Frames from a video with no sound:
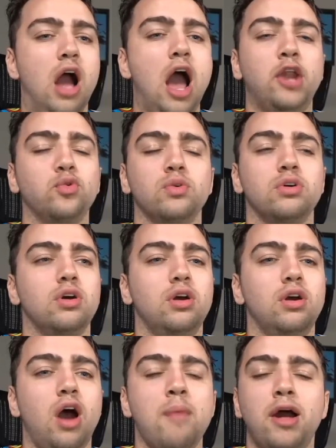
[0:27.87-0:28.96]
I don't
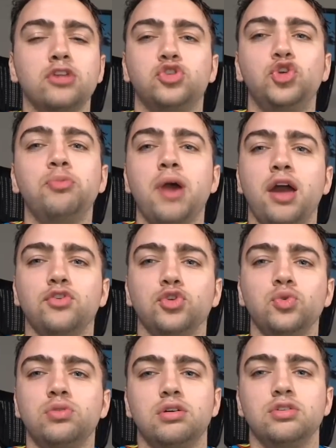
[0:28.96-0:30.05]
I'm not Twomad,
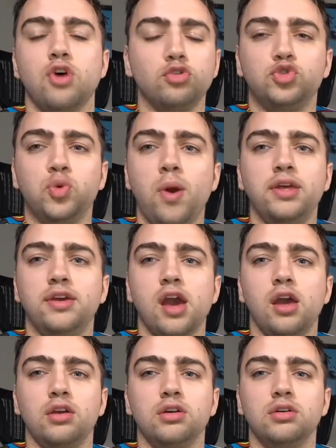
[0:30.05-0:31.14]
dude. So I'll do
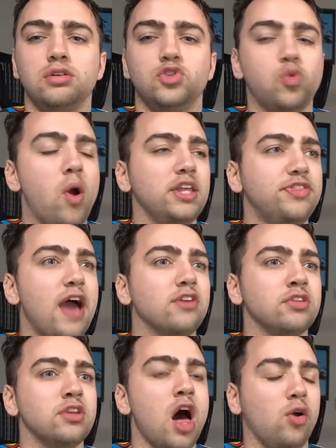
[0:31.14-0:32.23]
20K.
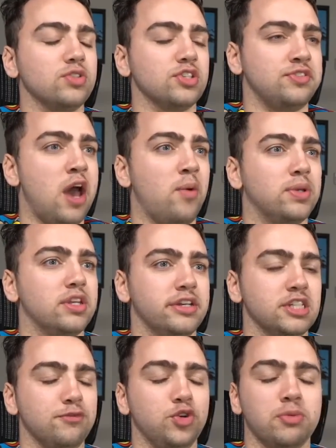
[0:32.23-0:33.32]
$20,000 is now what it is
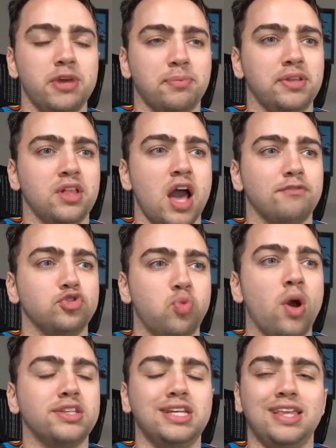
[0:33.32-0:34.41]
if you can make me laugh.
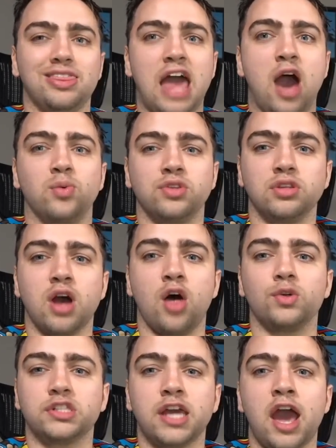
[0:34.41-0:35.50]

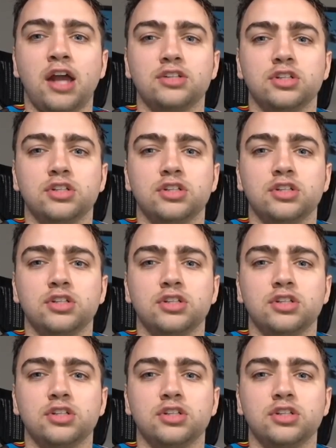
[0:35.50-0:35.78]
$20,000 cash.